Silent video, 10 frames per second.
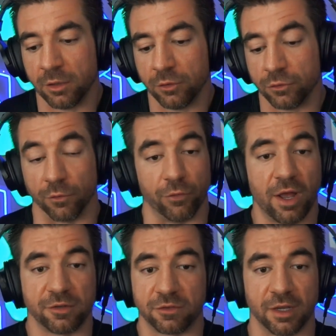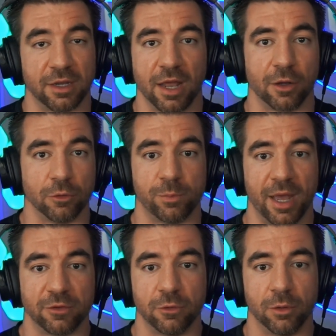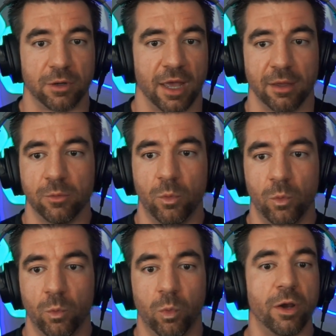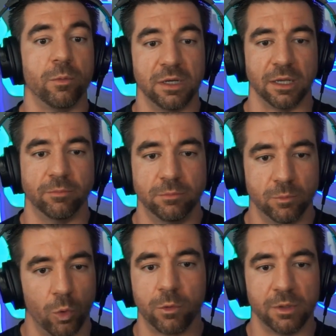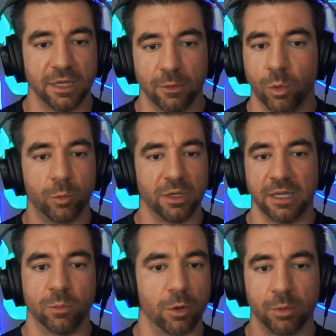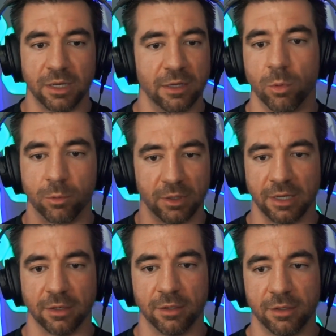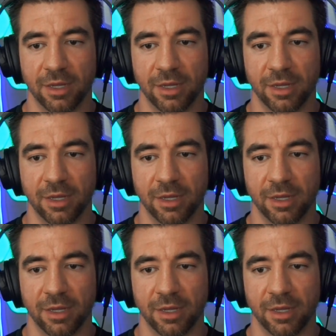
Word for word: So for us, it kind of goes back to okay, what do we need? What do we need? What do we need? What do we need? What do we need?